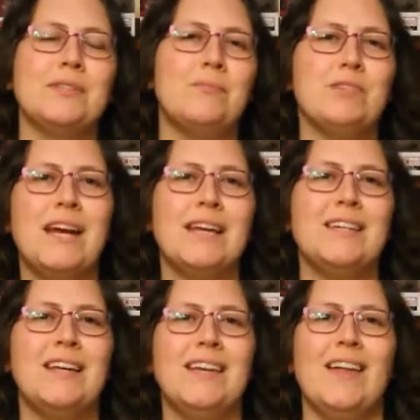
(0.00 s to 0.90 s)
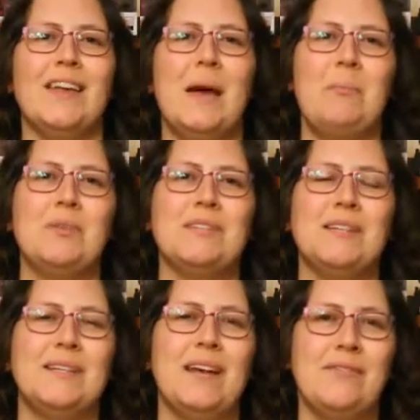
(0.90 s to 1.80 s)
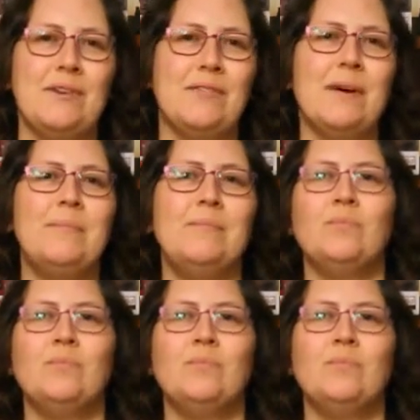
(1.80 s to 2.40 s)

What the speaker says: to protect her, the other camp wants to get rid of her.